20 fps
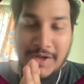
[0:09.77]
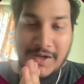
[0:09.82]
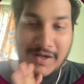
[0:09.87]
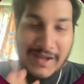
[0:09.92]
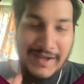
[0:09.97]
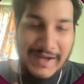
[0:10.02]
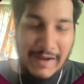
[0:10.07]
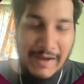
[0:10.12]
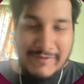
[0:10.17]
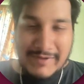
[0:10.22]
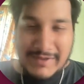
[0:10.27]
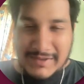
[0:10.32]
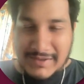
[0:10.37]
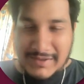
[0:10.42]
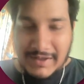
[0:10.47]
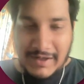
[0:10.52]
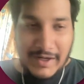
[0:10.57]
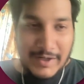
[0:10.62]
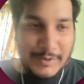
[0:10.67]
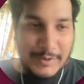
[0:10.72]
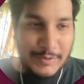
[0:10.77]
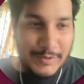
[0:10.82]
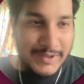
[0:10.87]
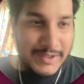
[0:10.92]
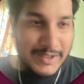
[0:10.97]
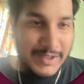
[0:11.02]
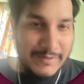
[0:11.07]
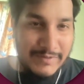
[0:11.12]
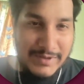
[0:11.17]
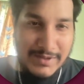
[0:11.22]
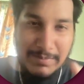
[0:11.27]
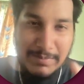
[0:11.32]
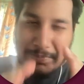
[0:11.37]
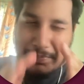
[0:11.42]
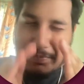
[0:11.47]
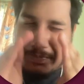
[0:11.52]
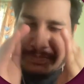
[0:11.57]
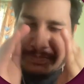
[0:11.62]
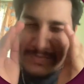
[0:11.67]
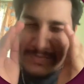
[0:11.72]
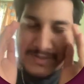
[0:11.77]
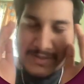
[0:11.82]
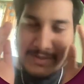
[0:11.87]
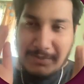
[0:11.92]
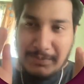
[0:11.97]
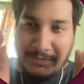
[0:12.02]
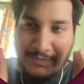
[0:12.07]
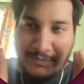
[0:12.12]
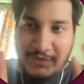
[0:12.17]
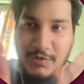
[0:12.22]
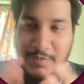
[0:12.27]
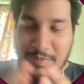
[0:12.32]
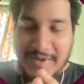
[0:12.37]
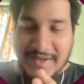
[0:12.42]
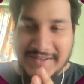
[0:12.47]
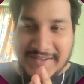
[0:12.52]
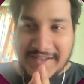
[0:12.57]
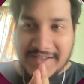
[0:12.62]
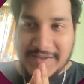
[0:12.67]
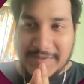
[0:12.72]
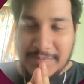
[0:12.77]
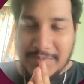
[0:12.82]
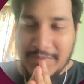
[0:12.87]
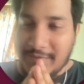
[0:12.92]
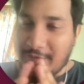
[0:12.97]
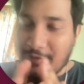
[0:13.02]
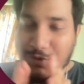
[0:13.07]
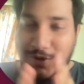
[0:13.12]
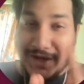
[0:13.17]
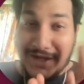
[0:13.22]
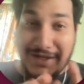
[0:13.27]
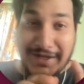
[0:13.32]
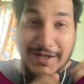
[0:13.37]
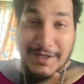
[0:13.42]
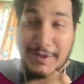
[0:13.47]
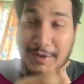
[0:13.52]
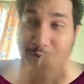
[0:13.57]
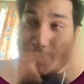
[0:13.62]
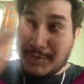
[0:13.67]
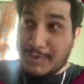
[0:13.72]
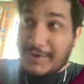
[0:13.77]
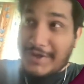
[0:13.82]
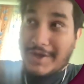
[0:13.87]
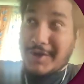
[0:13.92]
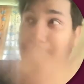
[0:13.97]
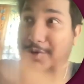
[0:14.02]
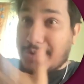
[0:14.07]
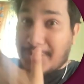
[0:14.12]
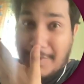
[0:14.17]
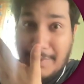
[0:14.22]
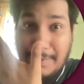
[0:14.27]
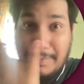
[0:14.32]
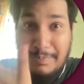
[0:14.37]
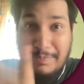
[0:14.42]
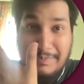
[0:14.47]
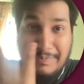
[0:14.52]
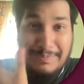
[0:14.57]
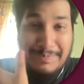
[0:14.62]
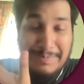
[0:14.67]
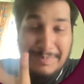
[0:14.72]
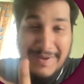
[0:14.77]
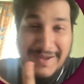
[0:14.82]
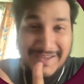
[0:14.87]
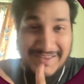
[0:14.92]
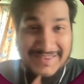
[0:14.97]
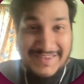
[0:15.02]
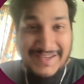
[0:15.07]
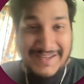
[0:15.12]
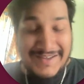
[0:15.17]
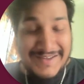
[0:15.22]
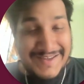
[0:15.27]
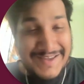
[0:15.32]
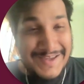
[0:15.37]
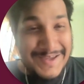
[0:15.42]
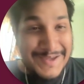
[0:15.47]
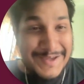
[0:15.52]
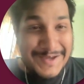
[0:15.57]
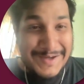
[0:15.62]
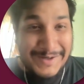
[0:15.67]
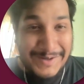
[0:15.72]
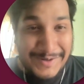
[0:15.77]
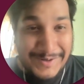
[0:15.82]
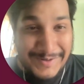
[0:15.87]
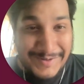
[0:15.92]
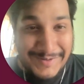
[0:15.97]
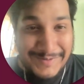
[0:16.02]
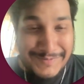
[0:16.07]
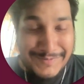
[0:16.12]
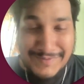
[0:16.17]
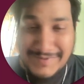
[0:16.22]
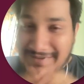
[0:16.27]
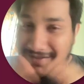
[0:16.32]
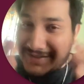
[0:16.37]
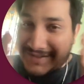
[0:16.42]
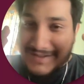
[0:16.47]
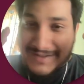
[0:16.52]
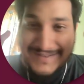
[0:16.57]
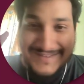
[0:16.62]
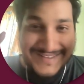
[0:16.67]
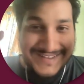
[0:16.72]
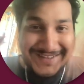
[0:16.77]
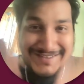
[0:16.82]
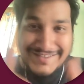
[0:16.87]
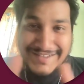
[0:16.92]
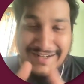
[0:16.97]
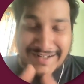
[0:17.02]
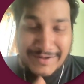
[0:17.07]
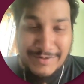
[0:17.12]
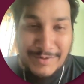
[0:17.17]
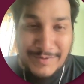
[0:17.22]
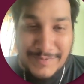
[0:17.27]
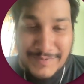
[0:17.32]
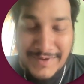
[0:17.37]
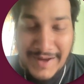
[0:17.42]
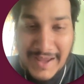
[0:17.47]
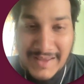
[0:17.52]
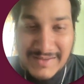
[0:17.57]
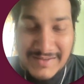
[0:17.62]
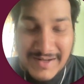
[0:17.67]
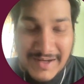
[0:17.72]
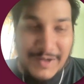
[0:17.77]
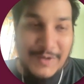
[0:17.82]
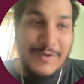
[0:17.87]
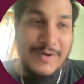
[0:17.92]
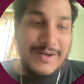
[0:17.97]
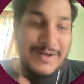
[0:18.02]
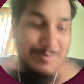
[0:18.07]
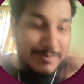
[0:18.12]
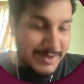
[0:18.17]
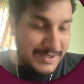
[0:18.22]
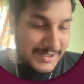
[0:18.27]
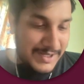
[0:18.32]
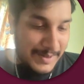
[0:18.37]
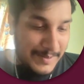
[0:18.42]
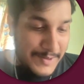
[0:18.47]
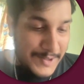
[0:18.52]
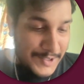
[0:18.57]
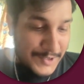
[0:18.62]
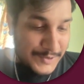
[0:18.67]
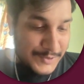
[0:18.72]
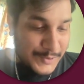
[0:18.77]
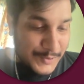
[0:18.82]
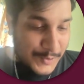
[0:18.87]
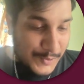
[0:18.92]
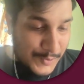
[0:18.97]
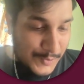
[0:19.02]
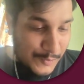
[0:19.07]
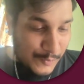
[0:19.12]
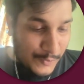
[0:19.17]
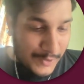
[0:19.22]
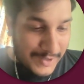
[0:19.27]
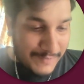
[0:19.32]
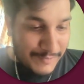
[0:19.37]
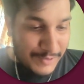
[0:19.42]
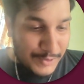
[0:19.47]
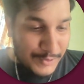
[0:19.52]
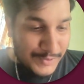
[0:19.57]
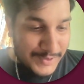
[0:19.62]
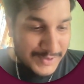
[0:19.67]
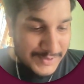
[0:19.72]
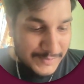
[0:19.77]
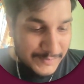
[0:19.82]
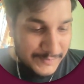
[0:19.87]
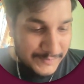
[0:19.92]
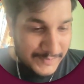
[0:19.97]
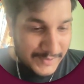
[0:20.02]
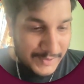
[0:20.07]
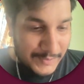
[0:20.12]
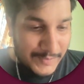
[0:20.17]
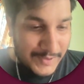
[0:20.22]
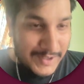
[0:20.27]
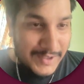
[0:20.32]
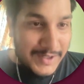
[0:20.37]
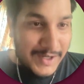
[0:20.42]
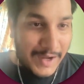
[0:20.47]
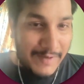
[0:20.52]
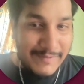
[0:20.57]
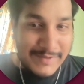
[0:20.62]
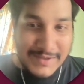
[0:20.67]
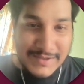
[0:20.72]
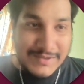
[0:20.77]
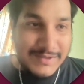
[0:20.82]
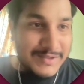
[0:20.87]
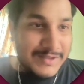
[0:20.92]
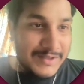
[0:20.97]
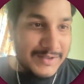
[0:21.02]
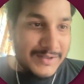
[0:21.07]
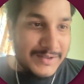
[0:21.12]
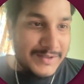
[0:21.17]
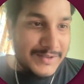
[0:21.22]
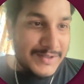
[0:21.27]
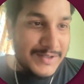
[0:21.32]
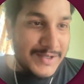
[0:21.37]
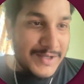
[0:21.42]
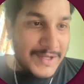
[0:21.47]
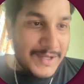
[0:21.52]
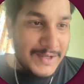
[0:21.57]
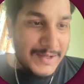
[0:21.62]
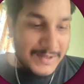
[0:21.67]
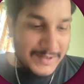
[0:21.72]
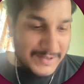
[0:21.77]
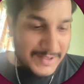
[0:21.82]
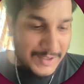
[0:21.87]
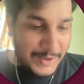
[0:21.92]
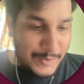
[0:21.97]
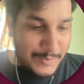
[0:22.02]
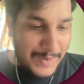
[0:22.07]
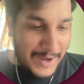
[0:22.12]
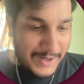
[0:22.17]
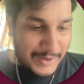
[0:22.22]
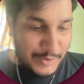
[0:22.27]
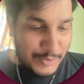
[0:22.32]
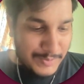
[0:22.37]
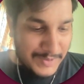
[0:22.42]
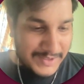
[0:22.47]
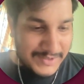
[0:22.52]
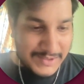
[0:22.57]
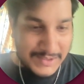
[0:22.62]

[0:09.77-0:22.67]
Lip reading: like I will just try to cover the some few basics before I take you to the the big thing of the inside of TanStack query. But yeah, so what I will do is very quick. I will just take you back to my